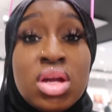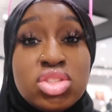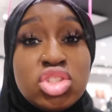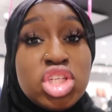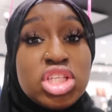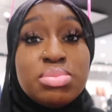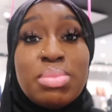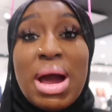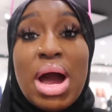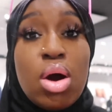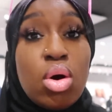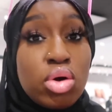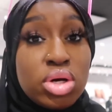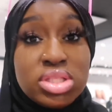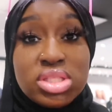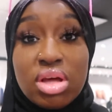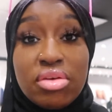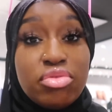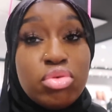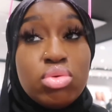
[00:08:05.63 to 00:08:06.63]
just buy all the
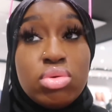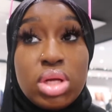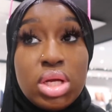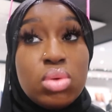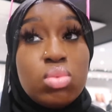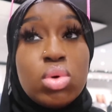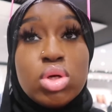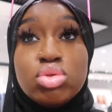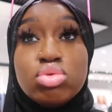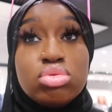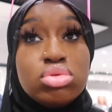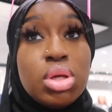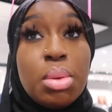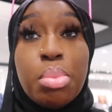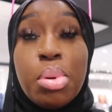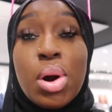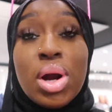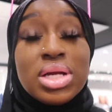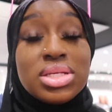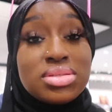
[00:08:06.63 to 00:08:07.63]
stuff you need when you're
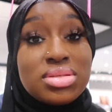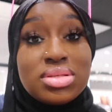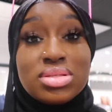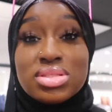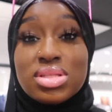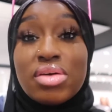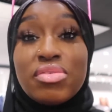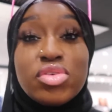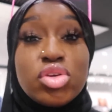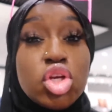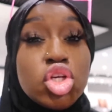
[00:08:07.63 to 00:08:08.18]
depressed and stuff and